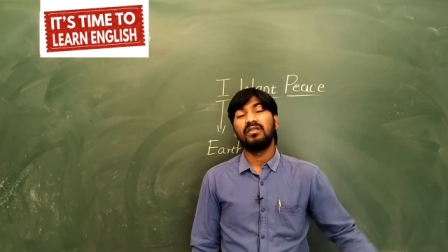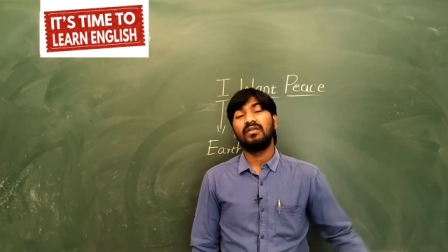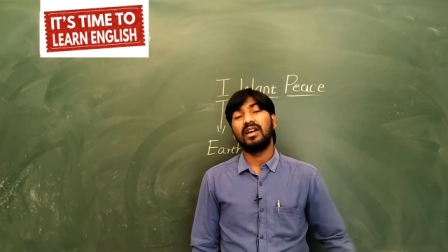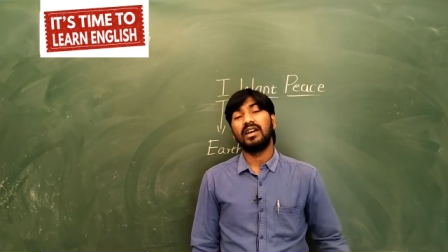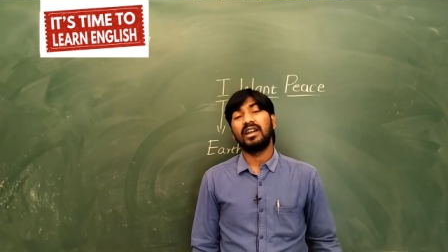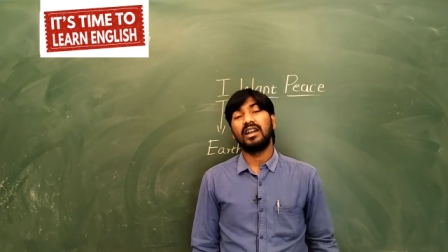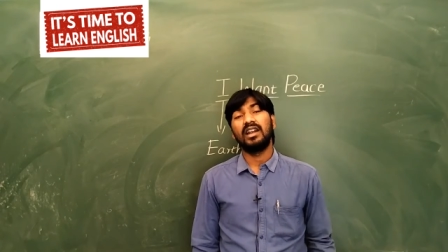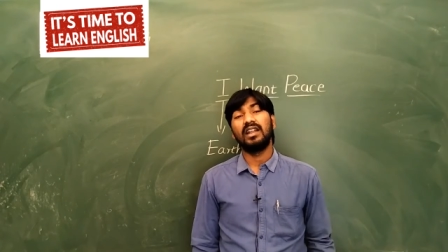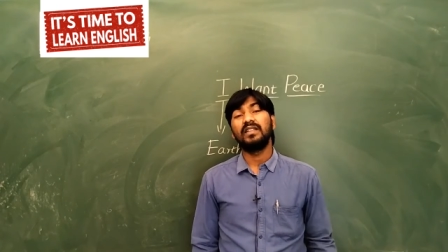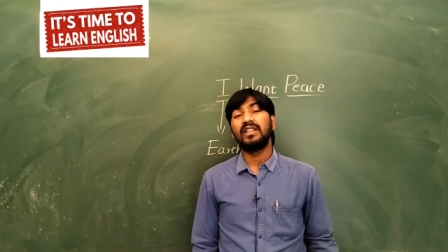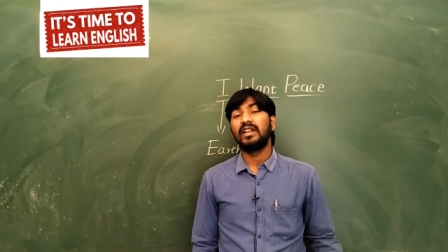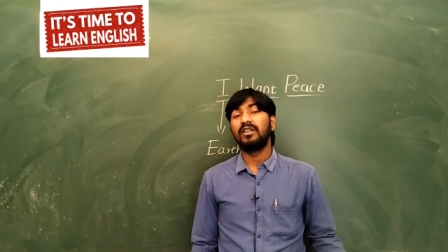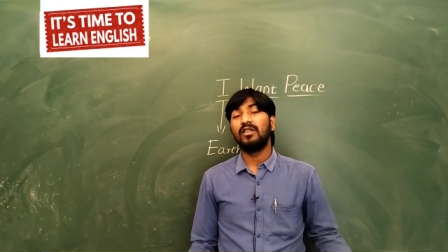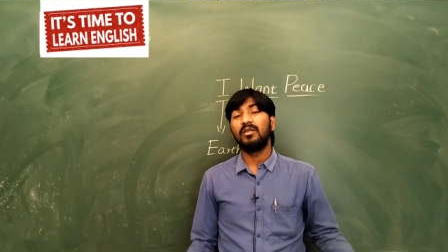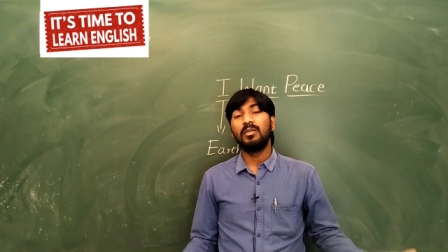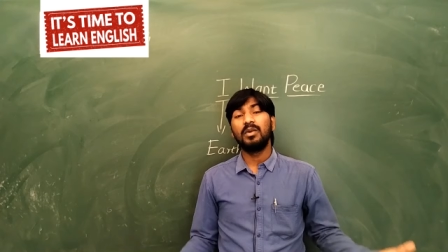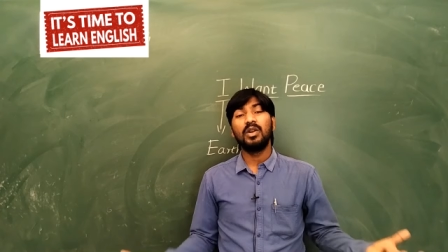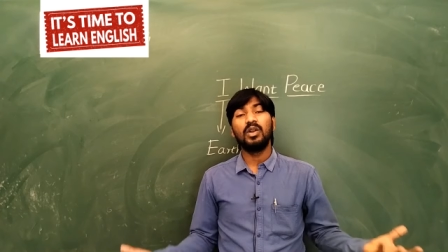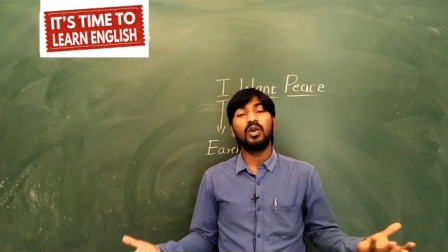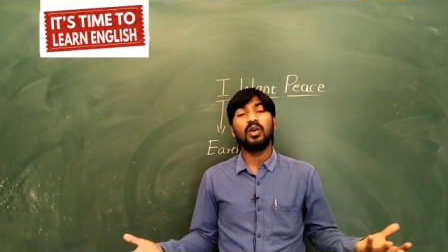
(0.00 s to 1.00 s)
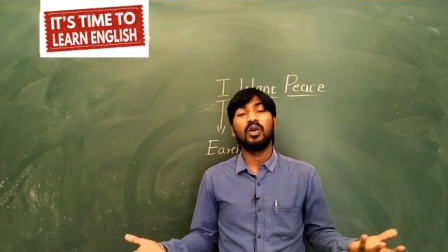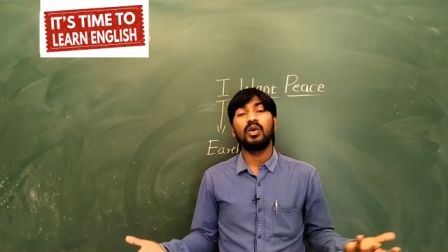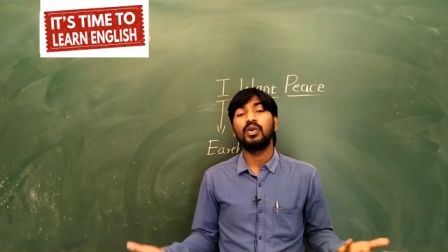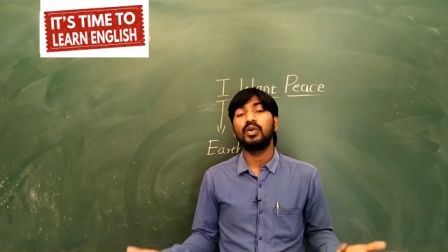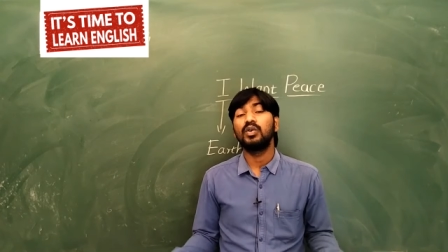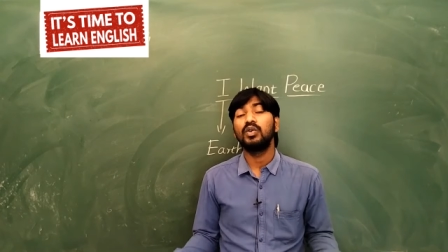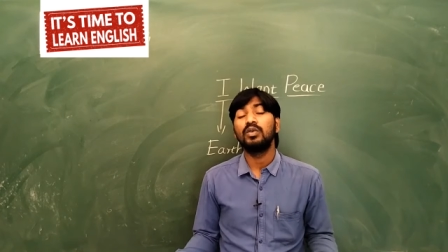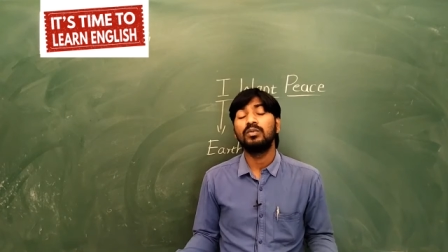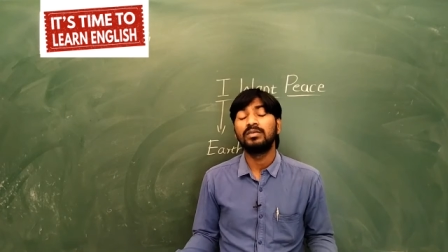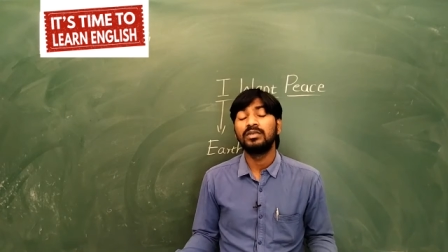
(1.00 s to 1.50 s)
Finally, there will be no
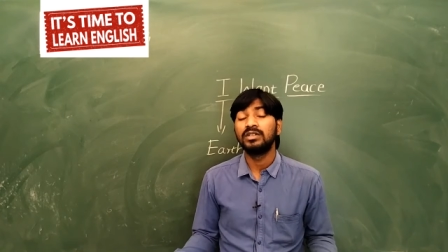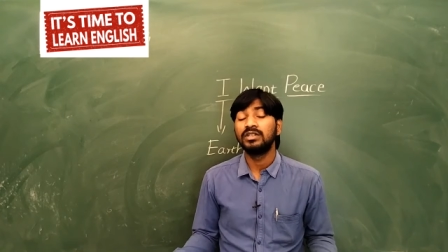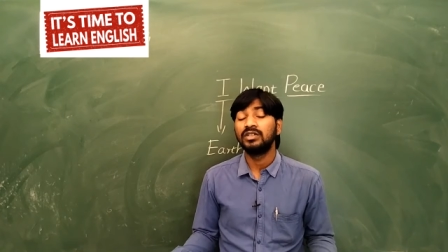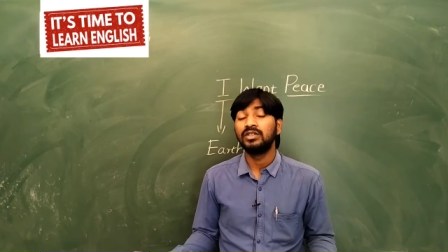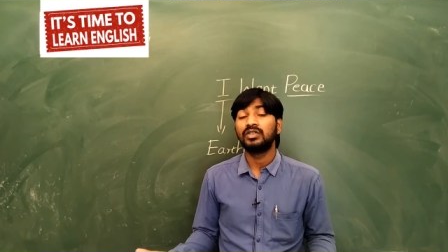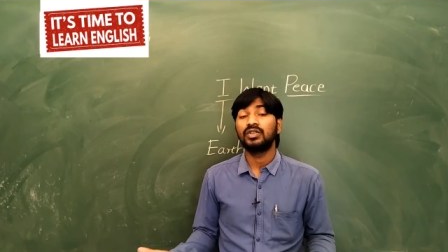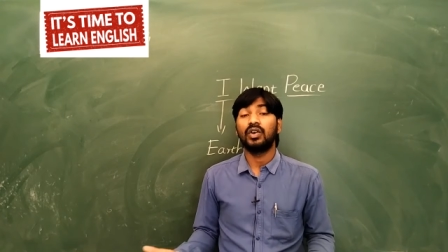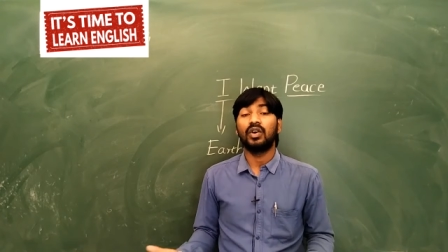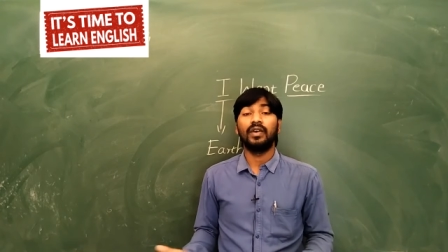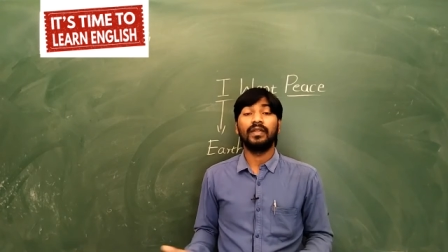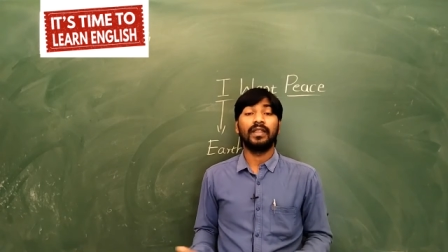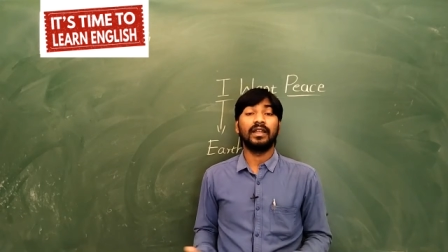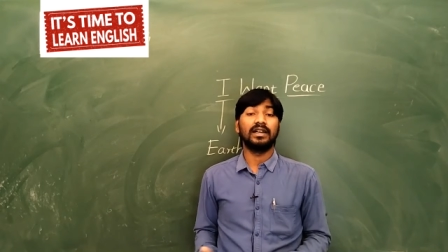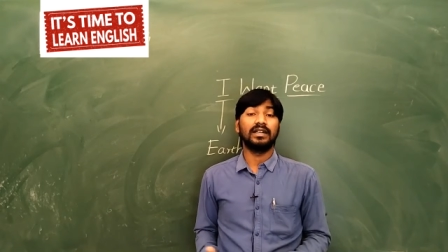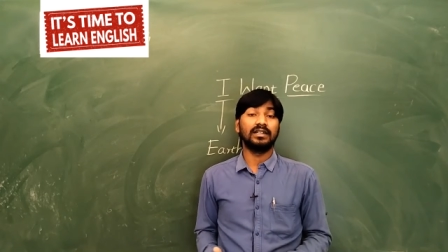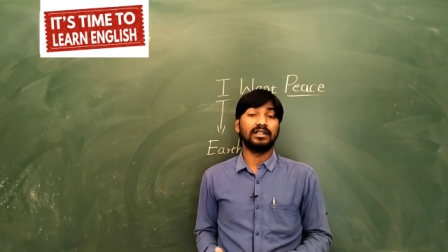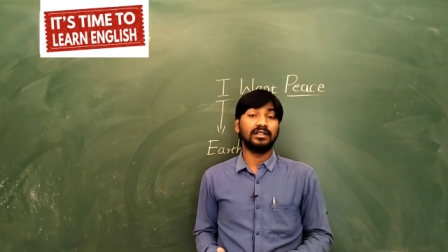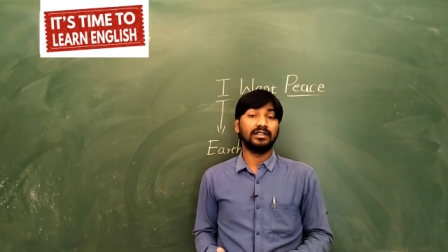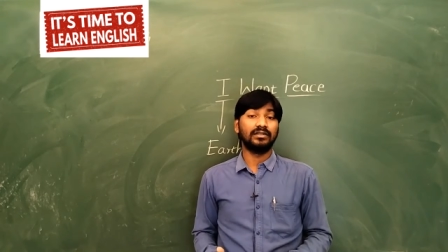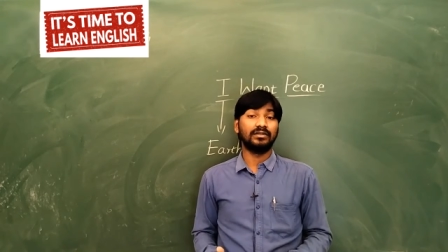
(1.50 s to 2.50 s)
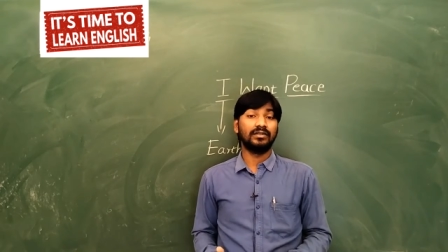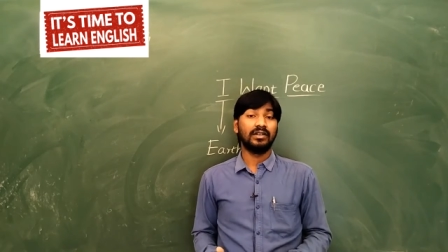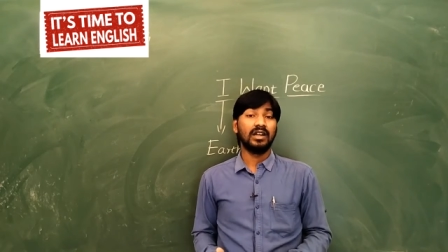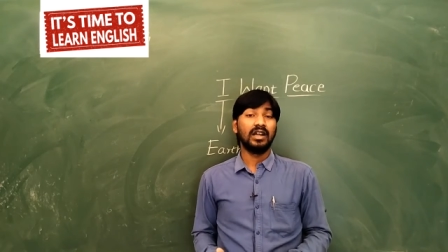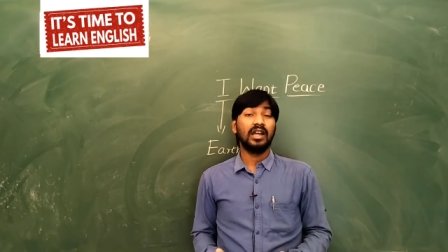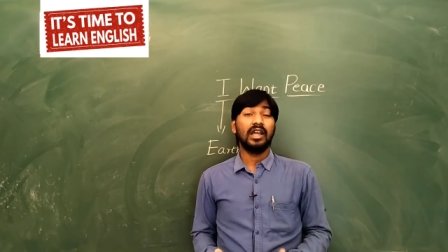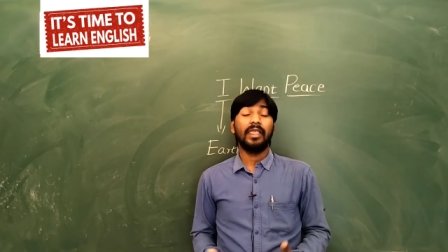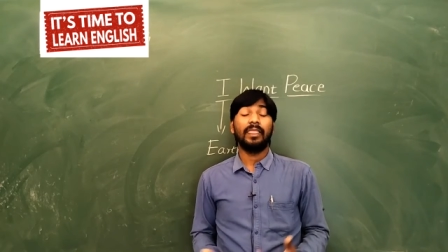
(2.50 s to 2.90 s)
humans on the earth.